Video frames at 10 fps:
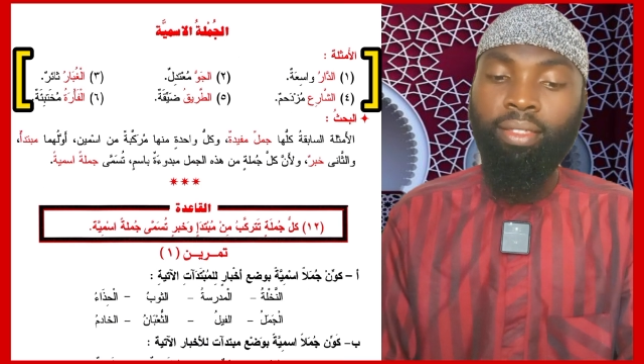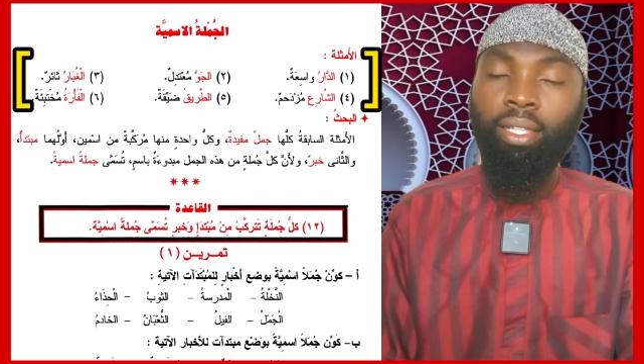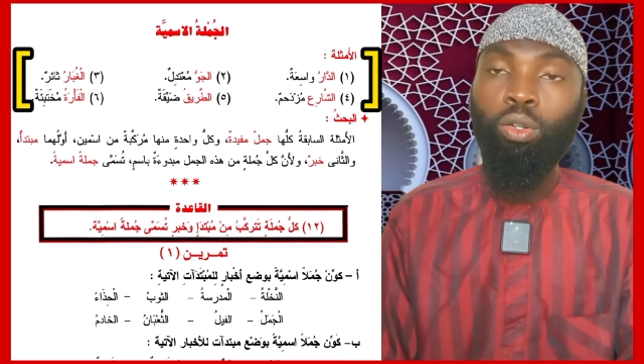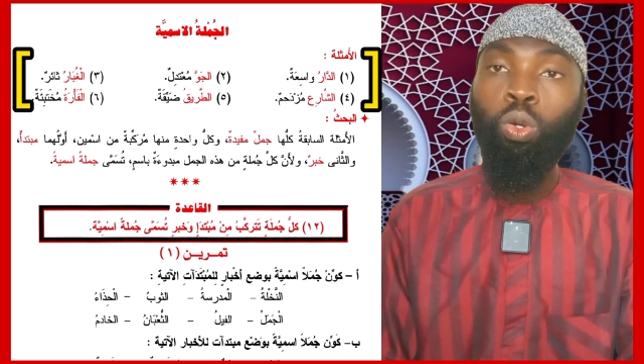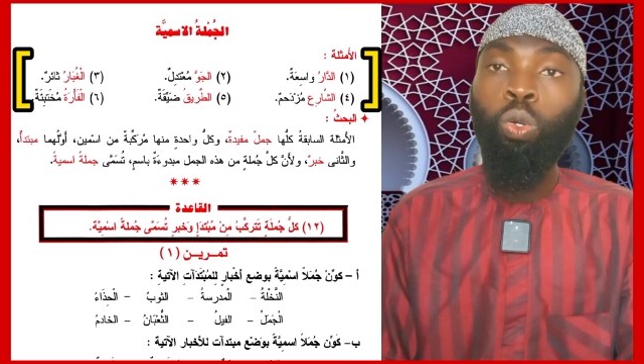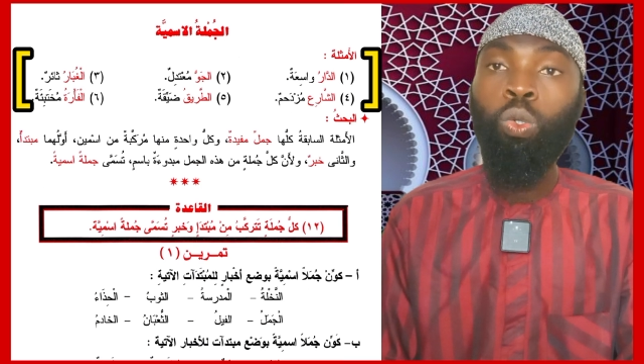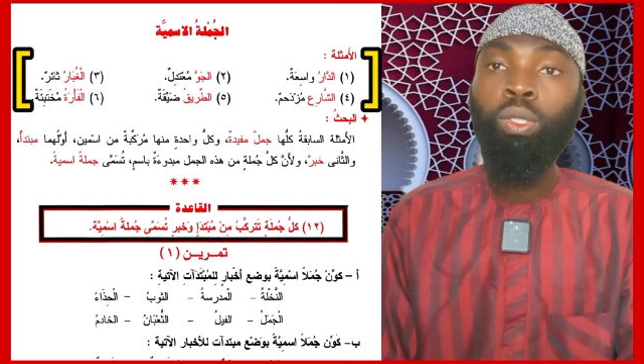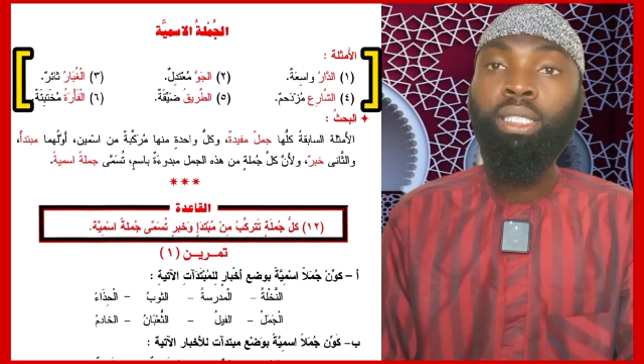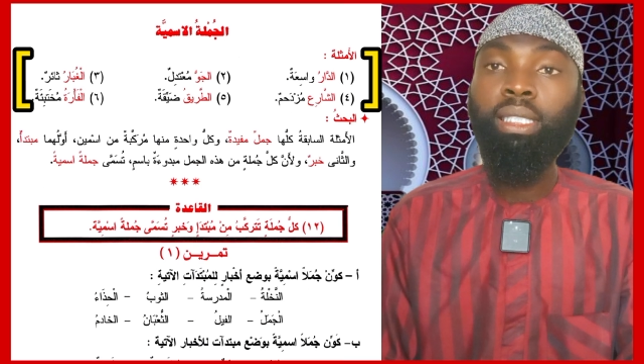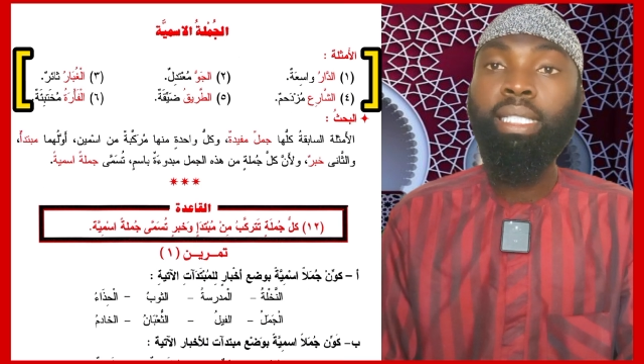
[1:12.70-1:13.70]
the
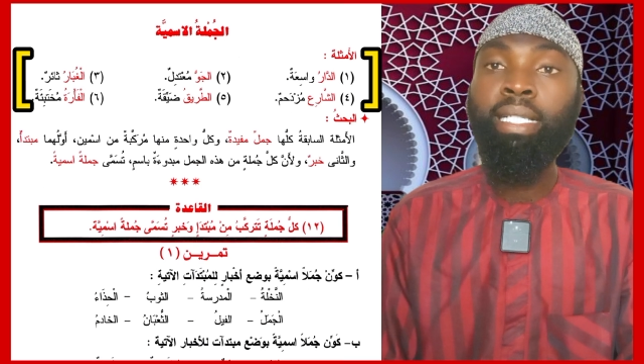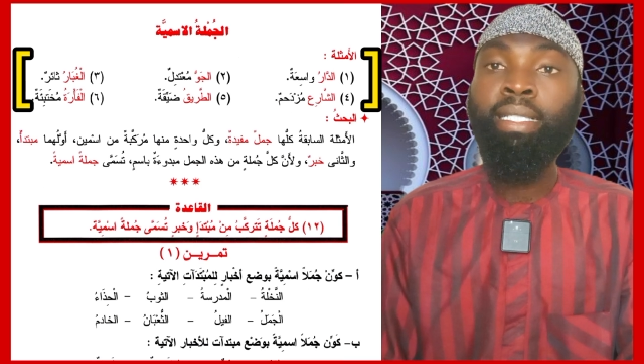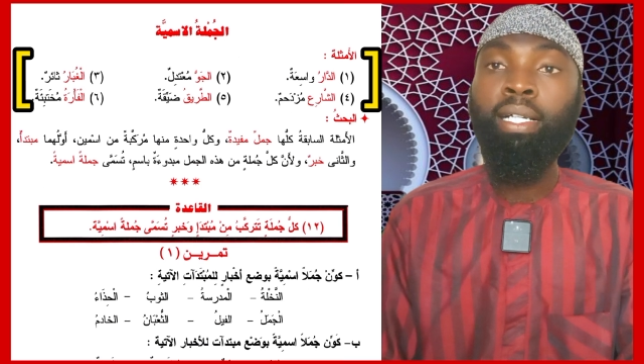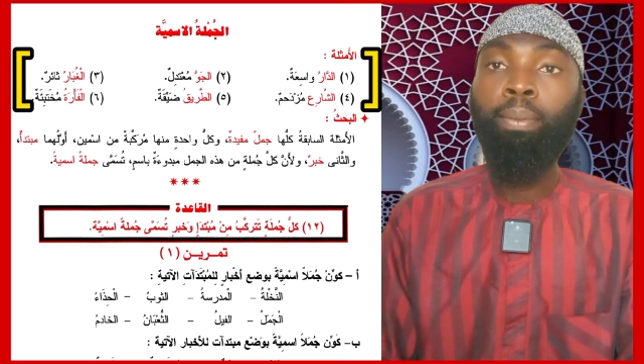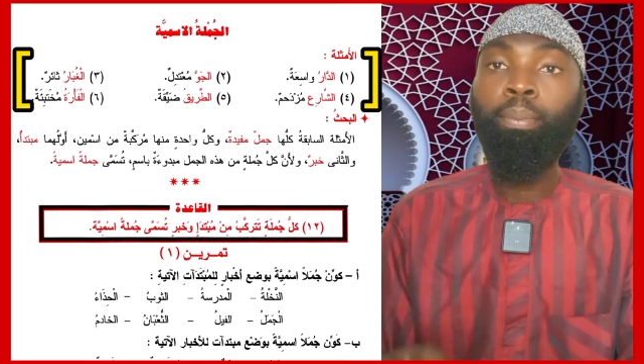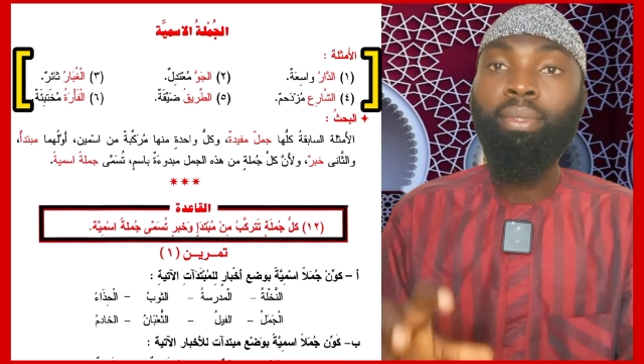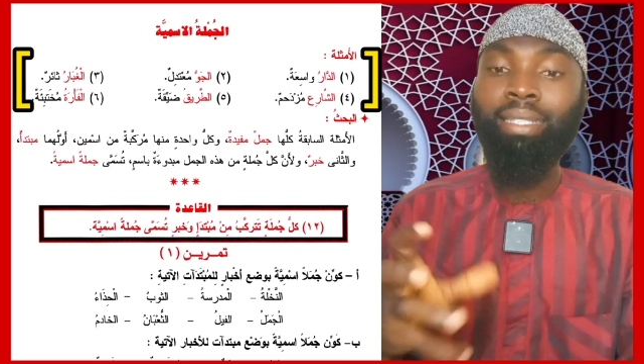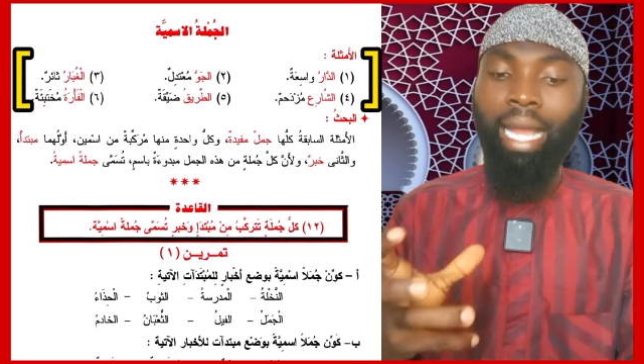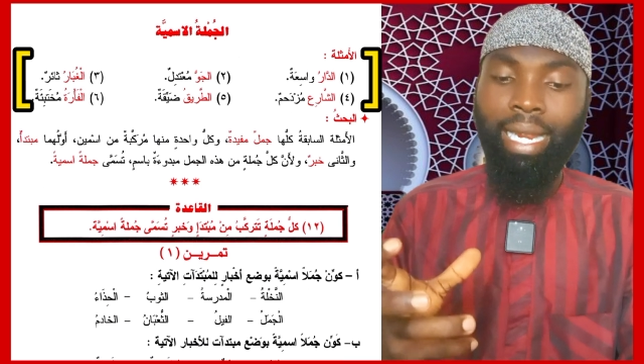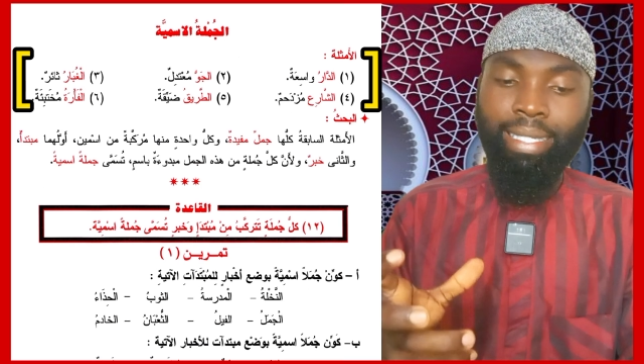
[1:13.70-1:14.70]
road is
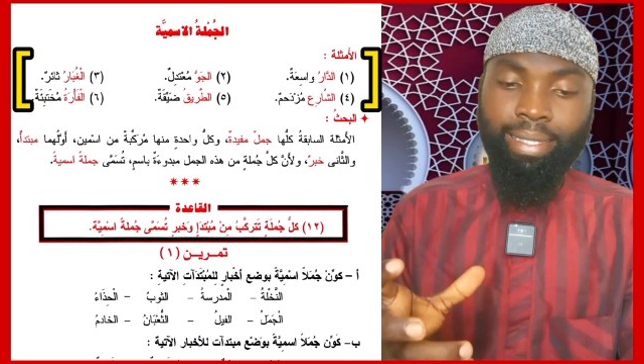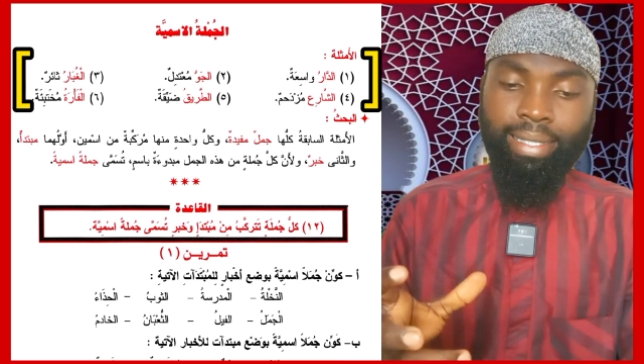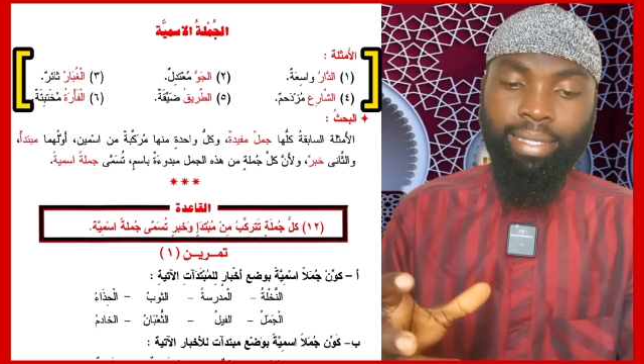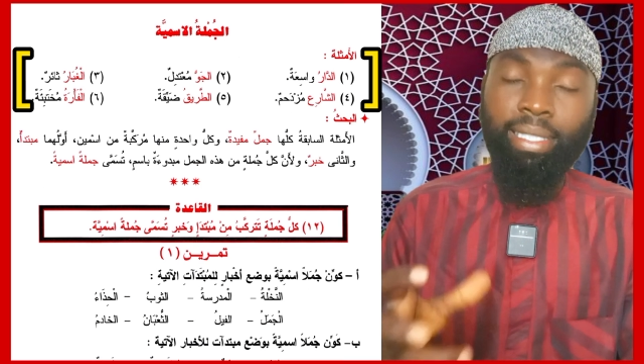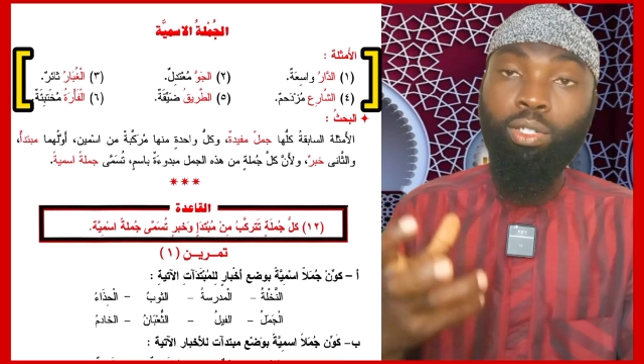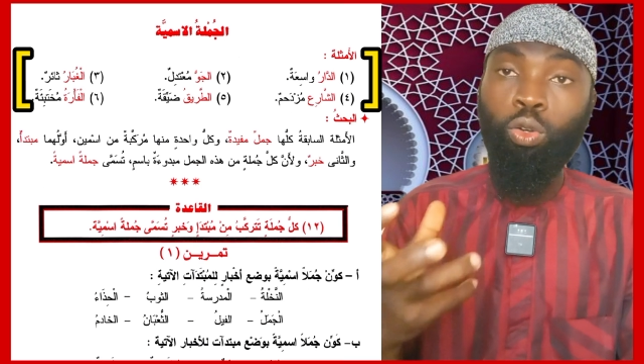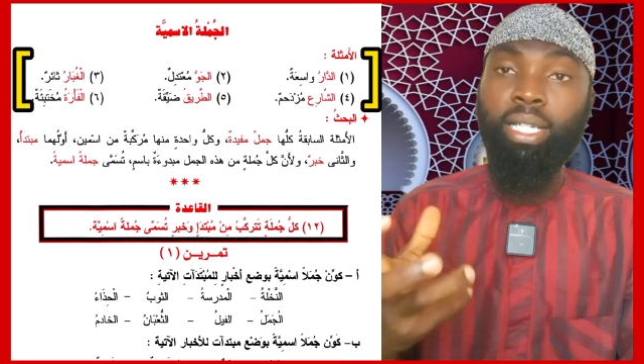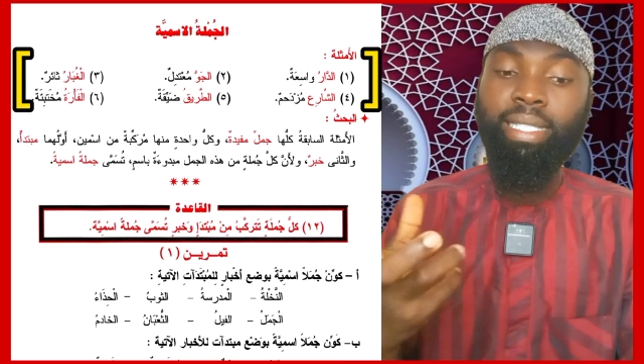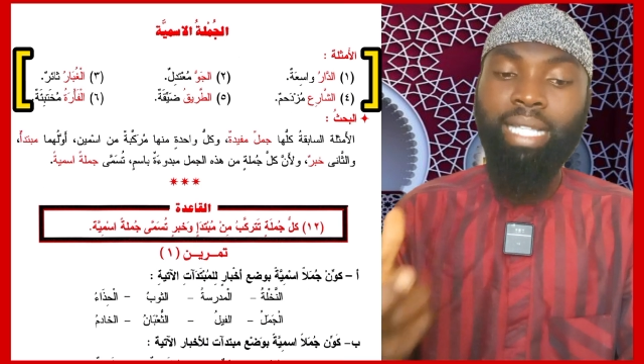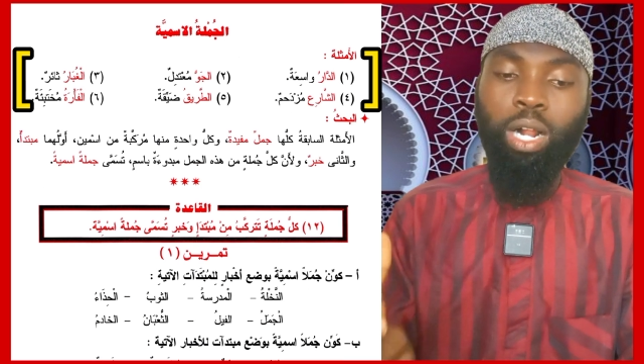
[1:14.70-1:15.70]
tight, the
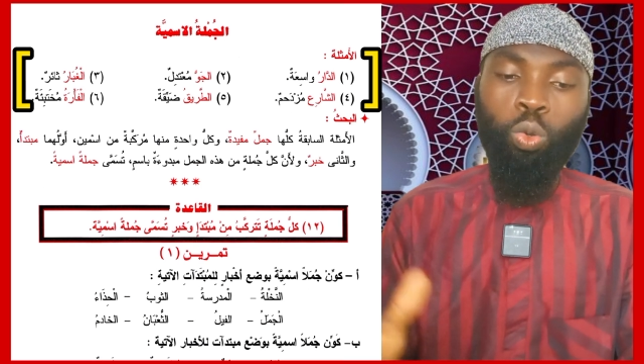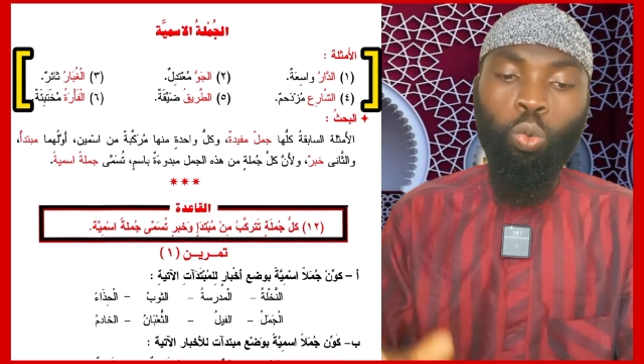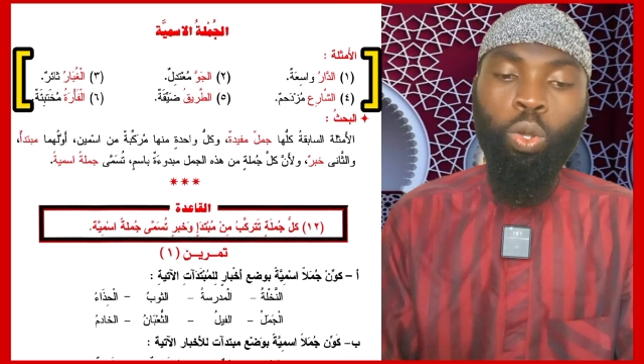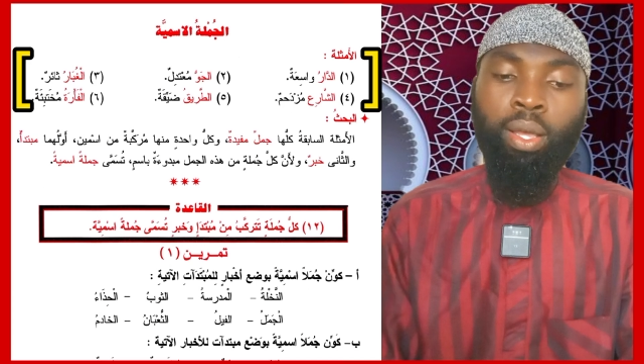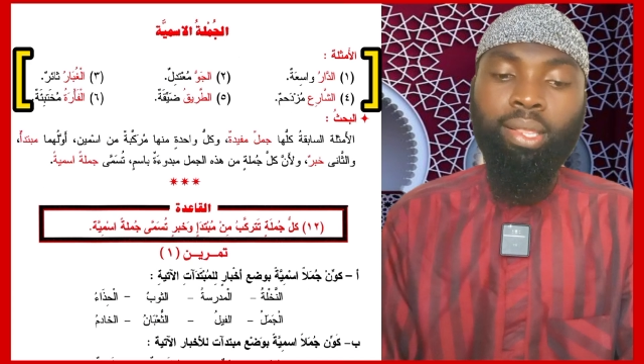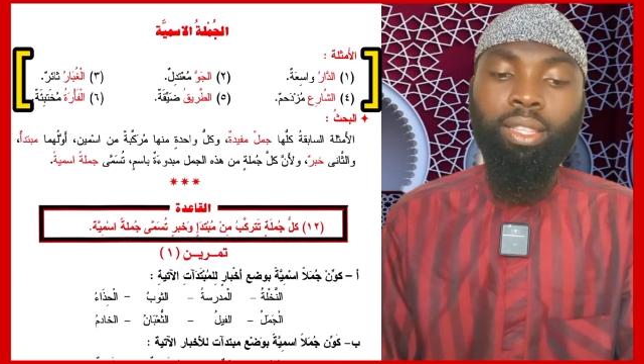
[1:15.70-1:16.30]
road is narrow.